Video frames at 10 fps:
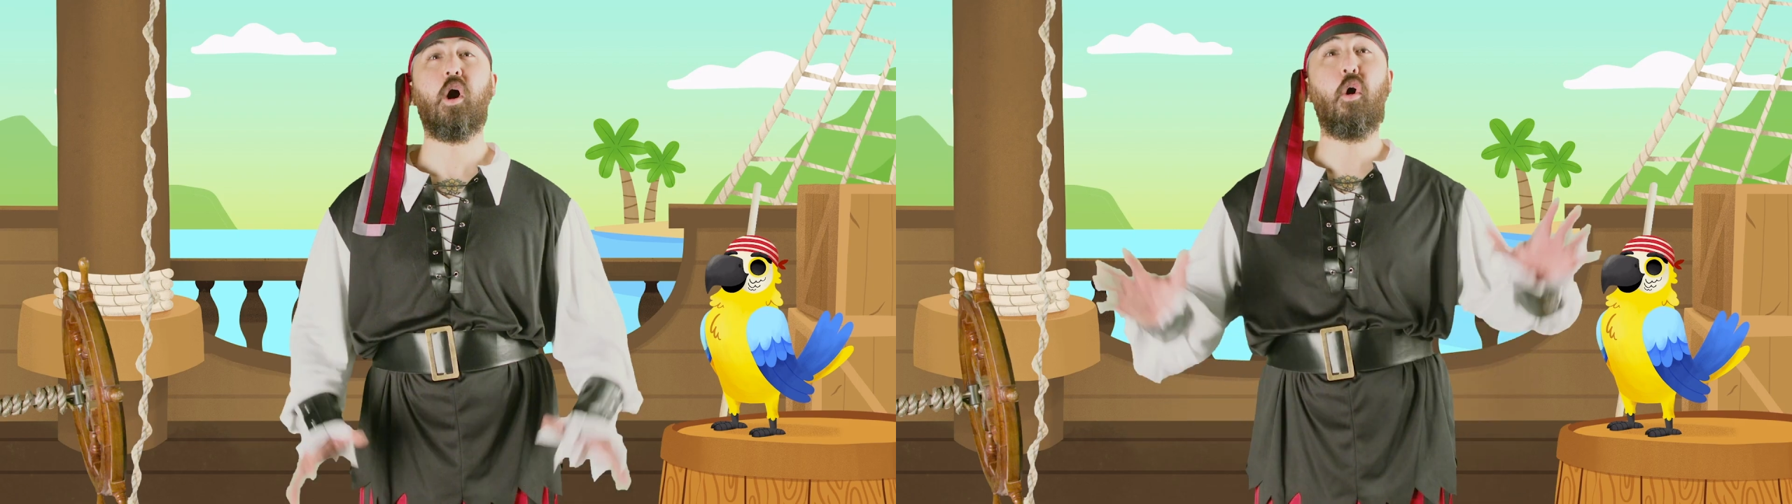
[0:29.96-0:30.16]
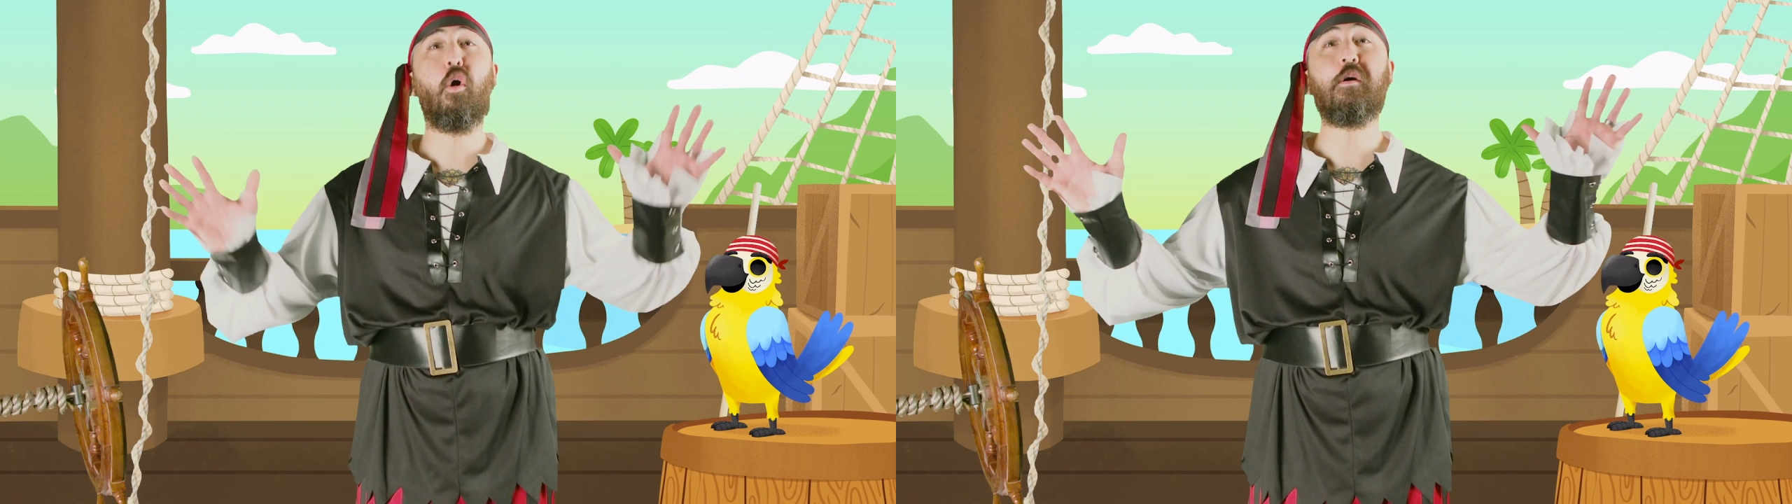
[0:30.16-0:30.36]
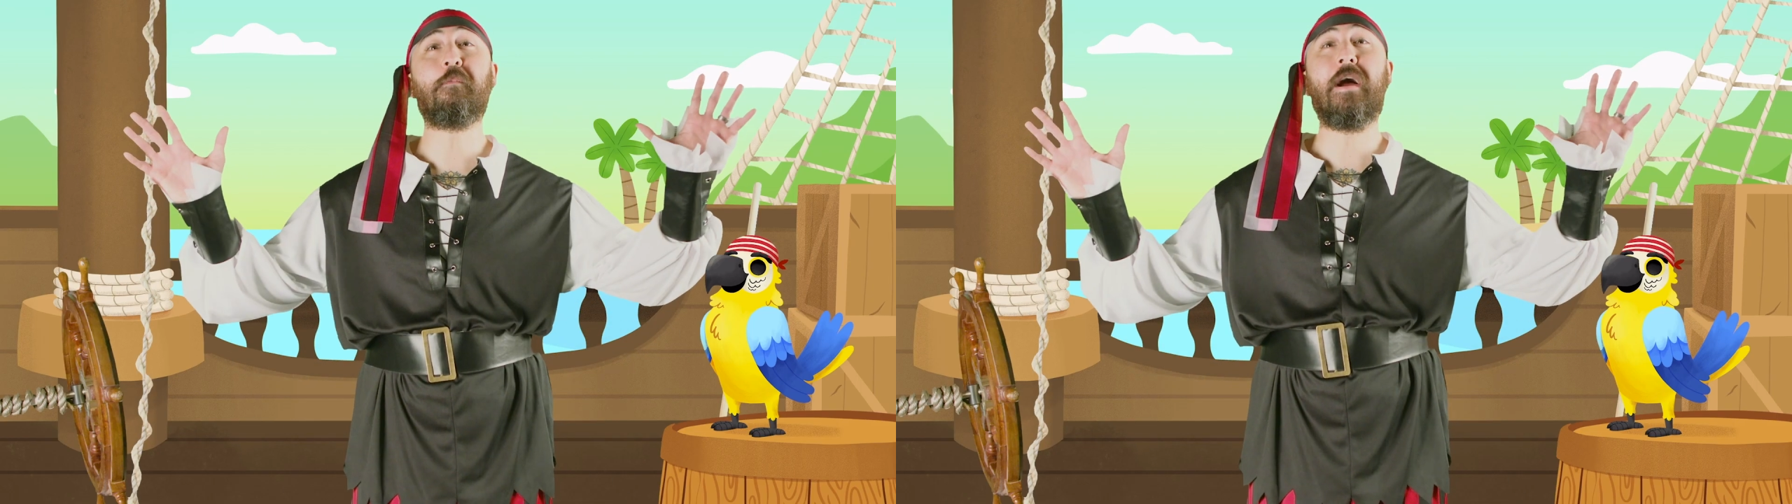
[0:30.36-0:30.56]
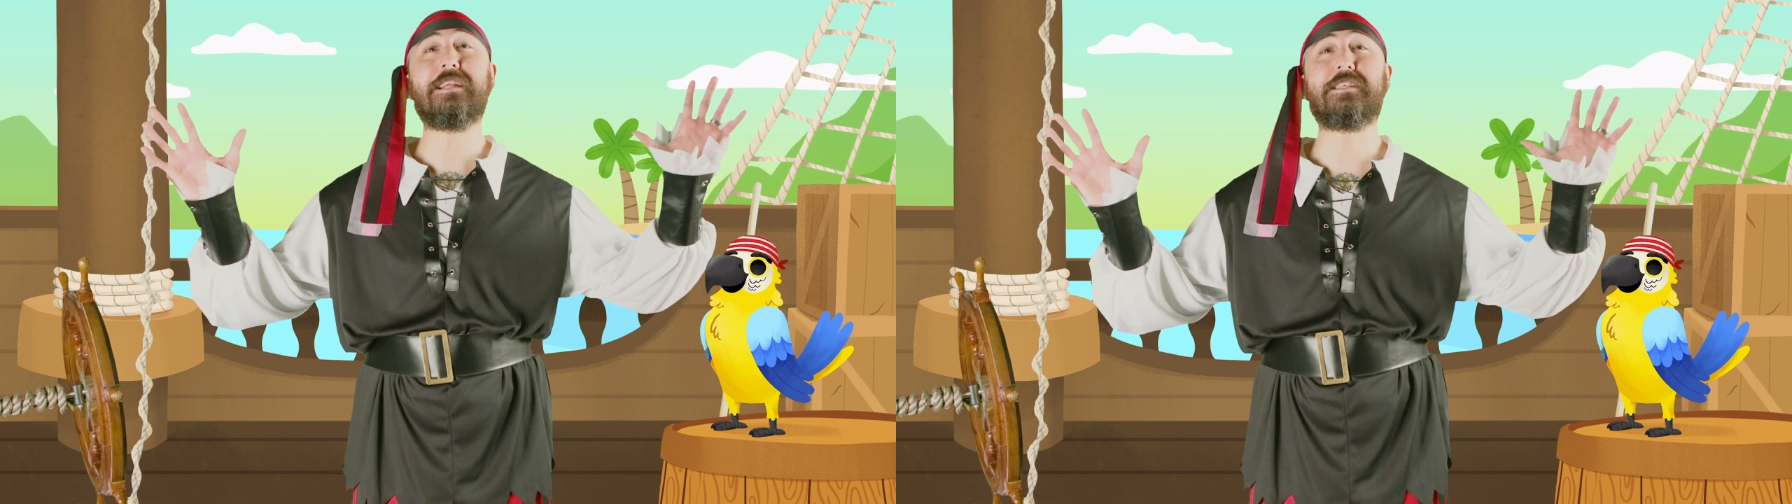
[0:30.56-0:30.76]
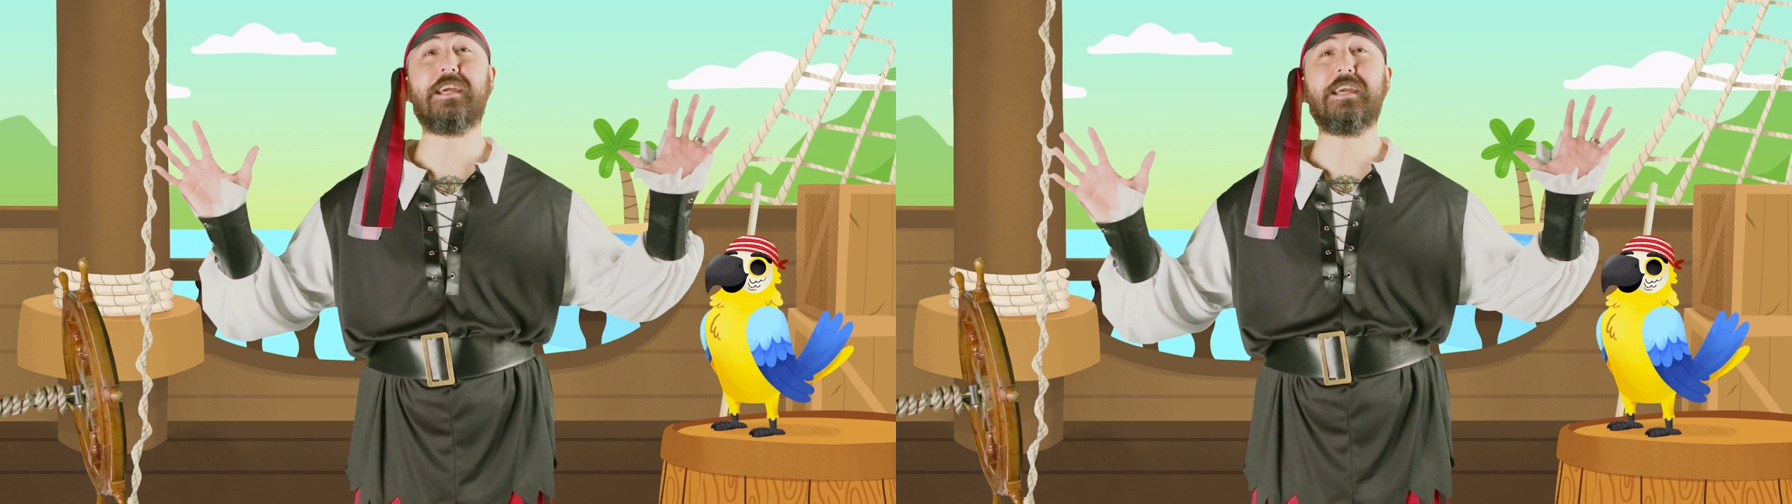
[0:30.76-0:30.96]
Ahoy,
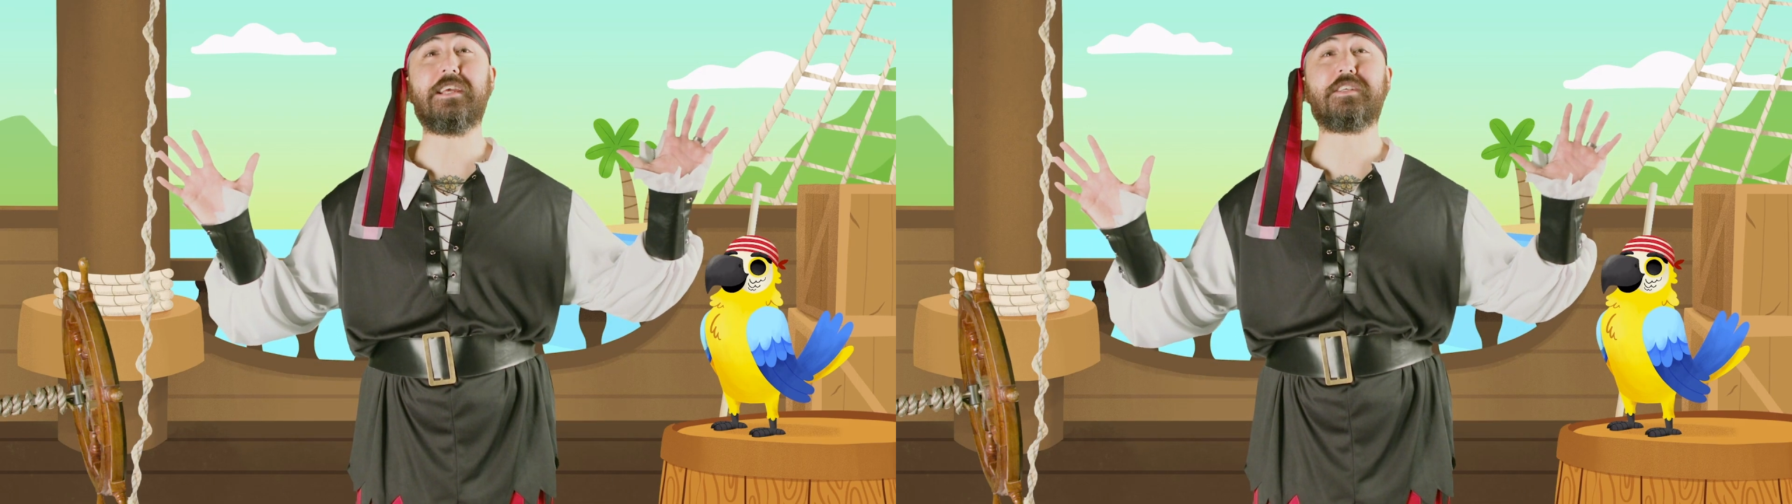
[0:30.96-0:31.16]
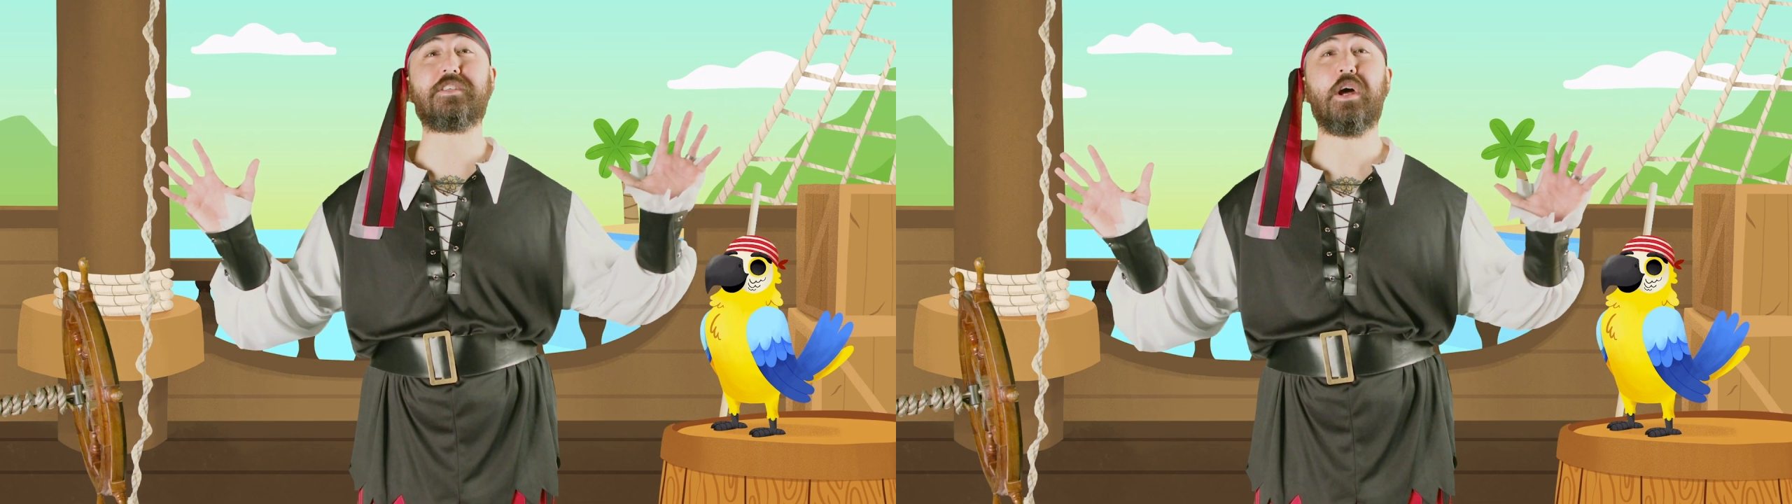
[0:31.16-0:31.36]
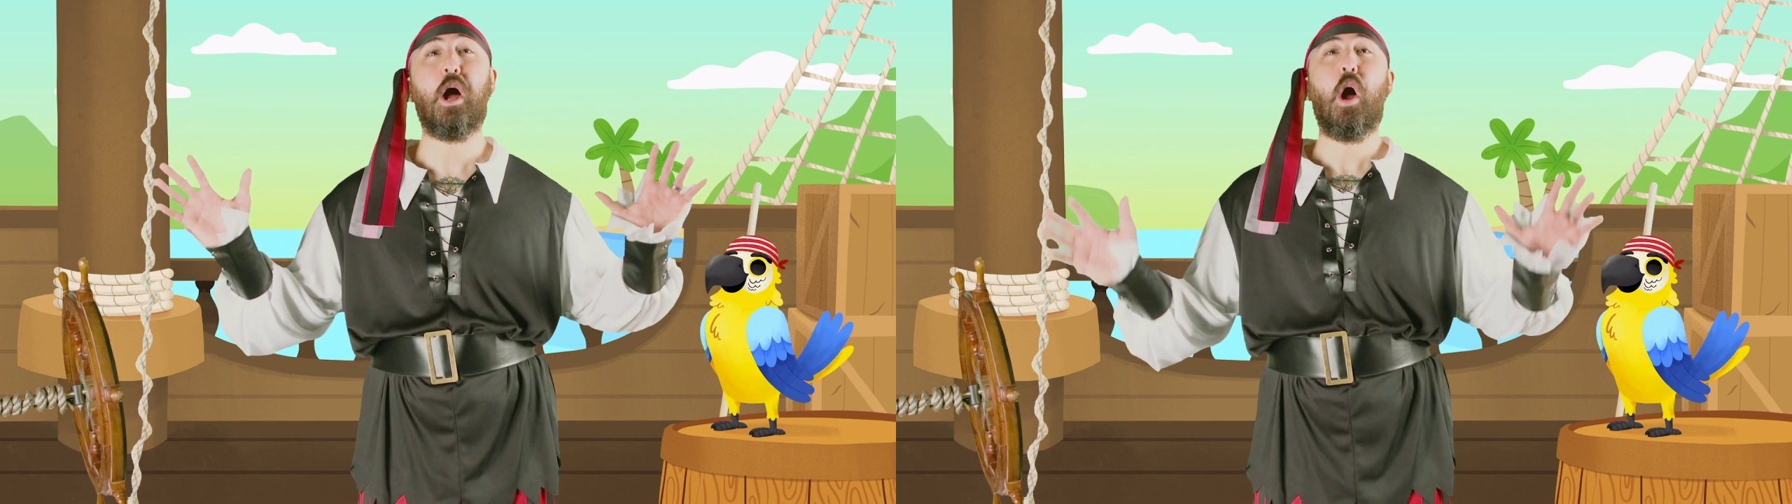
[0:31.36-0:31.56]
mateys!